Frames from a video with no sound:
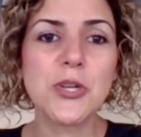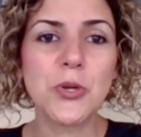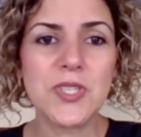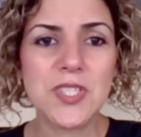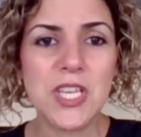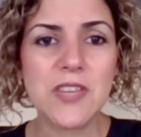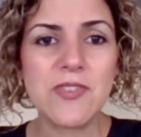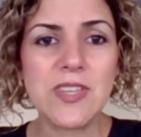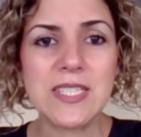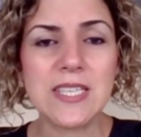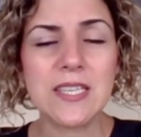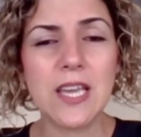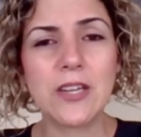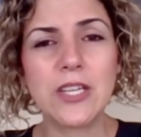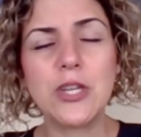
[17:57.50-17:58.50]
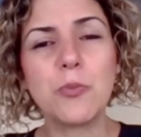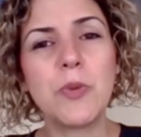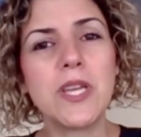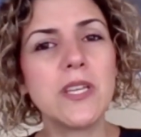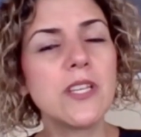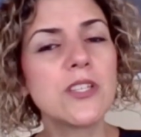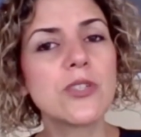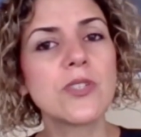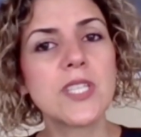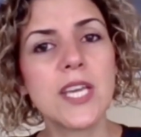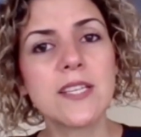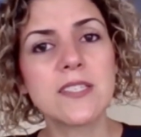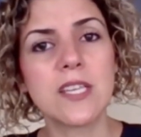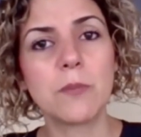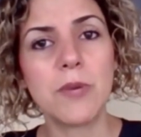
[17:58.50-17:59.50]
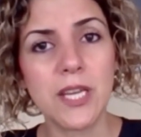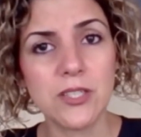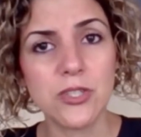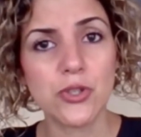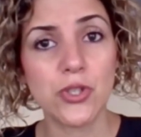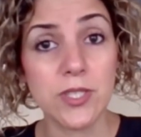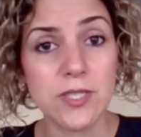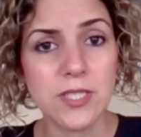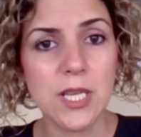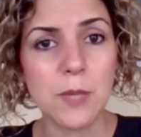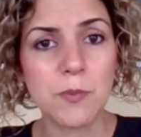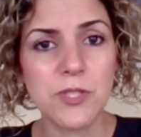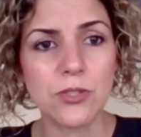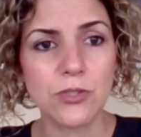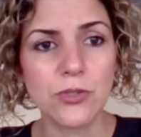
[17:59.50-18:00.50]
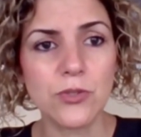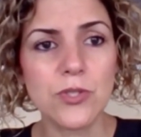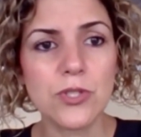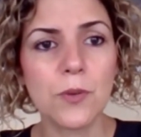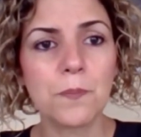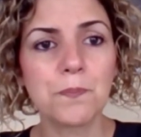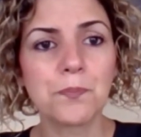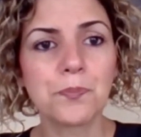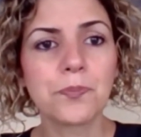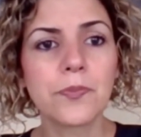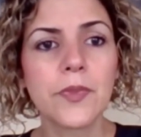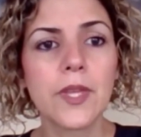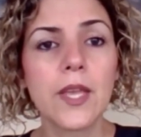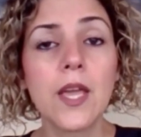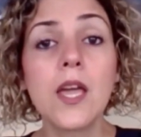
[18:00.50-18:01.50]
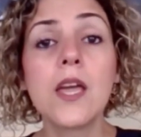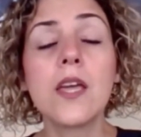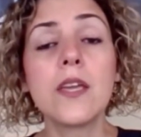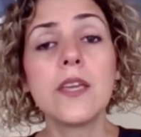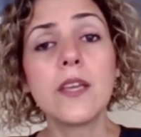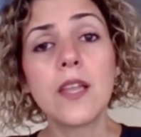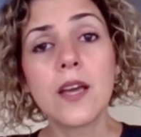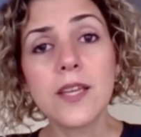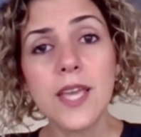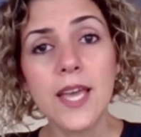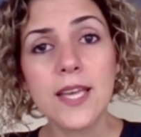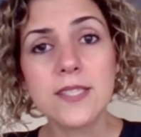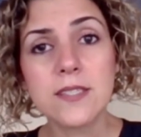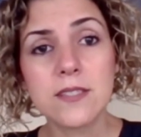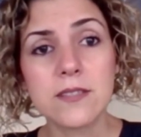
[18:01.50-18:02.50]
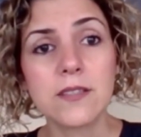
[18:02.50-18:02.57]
or savings account, and you may need to take some extra steps to do so. HELOC has